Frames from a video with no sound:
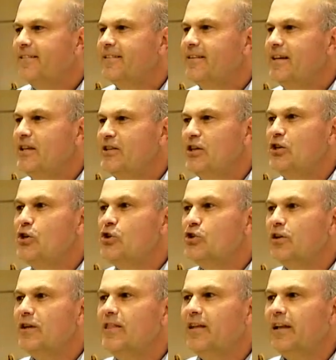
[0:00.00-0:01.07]
Isn't
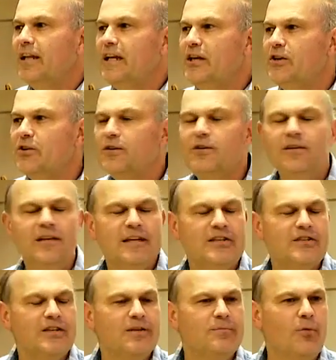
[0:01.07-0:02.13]
usually the leader
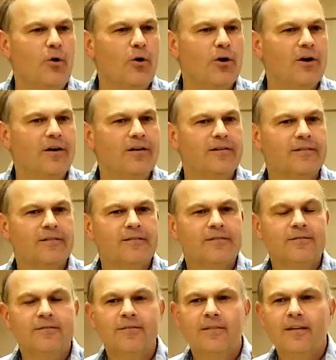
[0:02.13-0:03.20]
listed more?
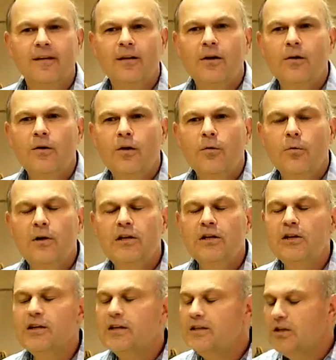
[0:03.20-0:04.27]
When you
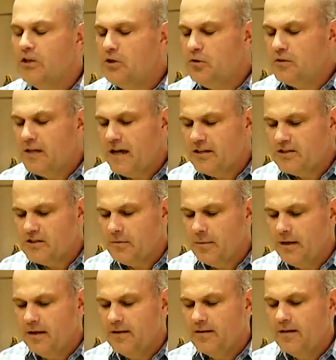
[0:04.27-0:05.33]
look at the New
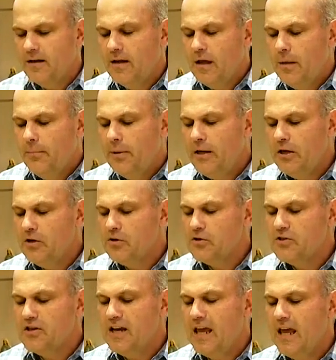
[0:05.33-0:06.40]
Testament,
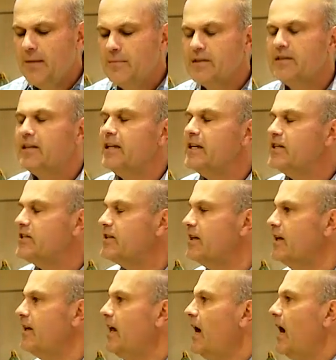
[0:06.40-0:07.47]
Peter's name is listed
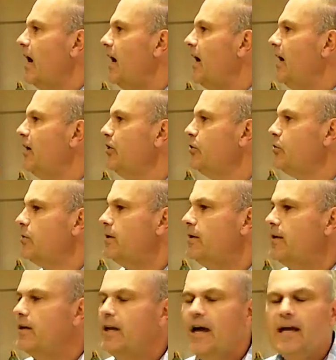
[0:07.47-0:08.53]

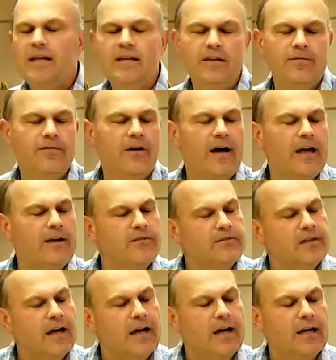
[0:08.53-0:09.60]
195
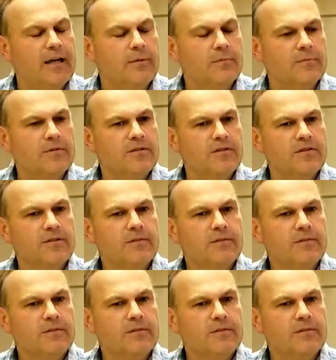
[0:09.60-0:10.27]
times.